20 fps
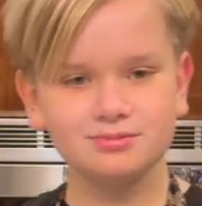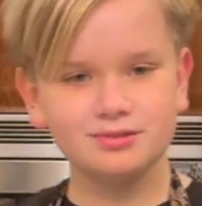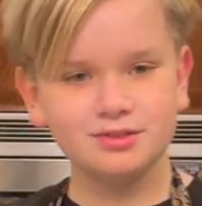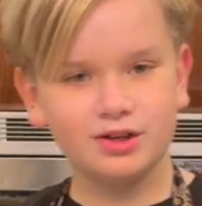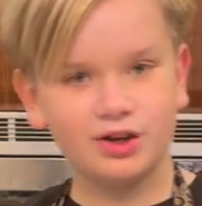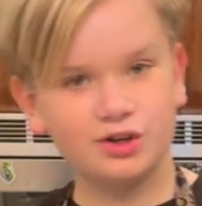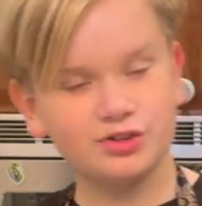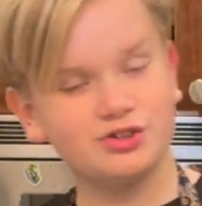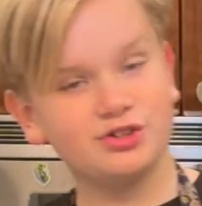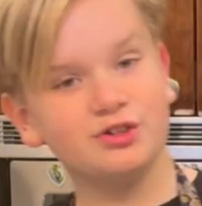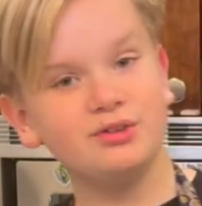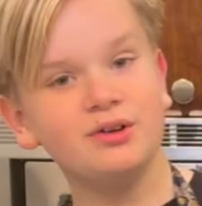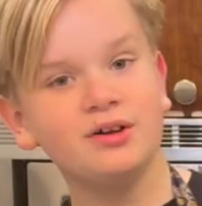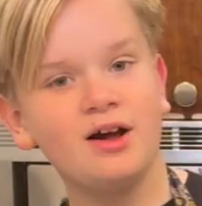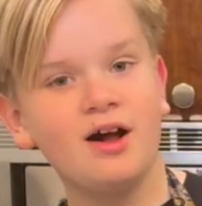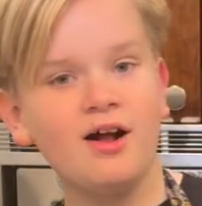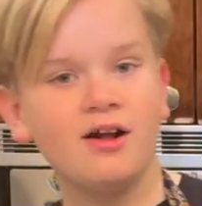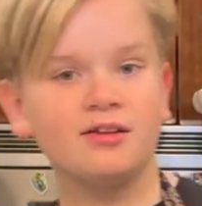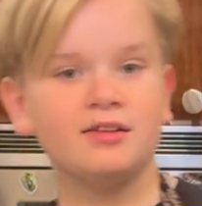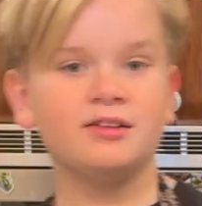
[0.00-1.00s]
Also,
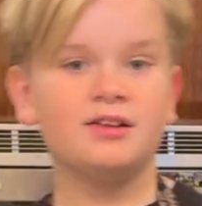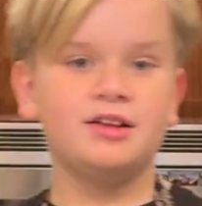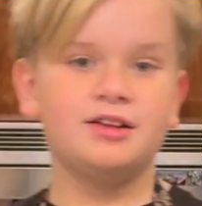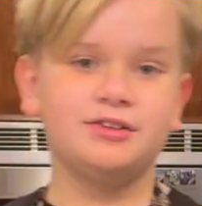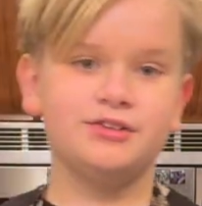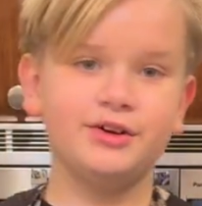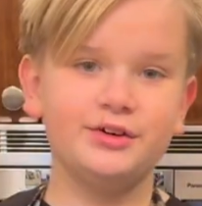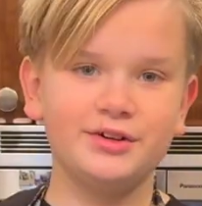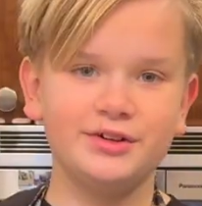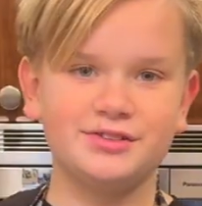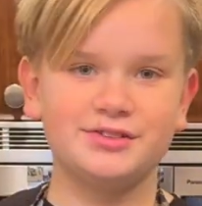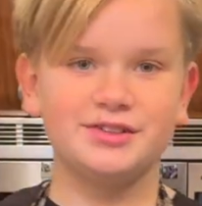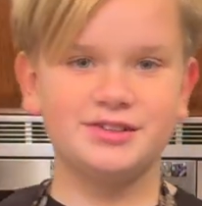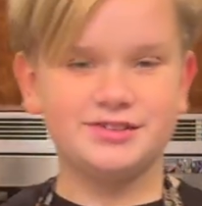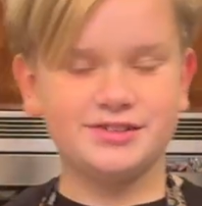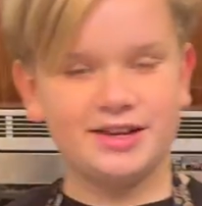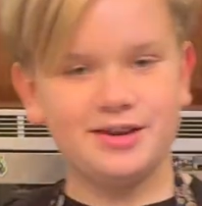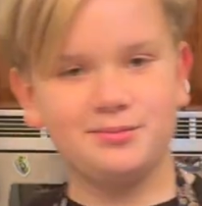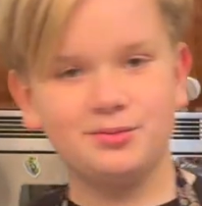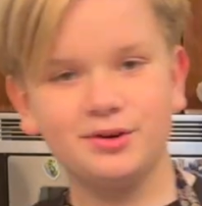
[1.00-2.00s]
notice this
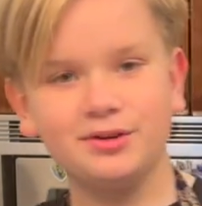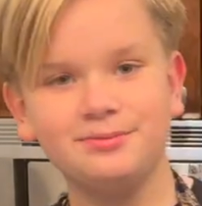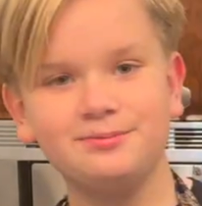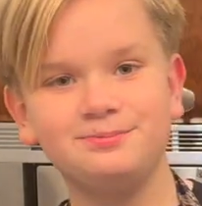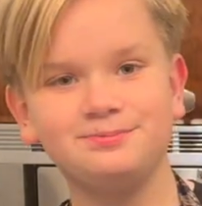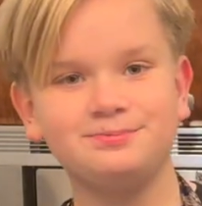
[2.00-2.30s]
apron.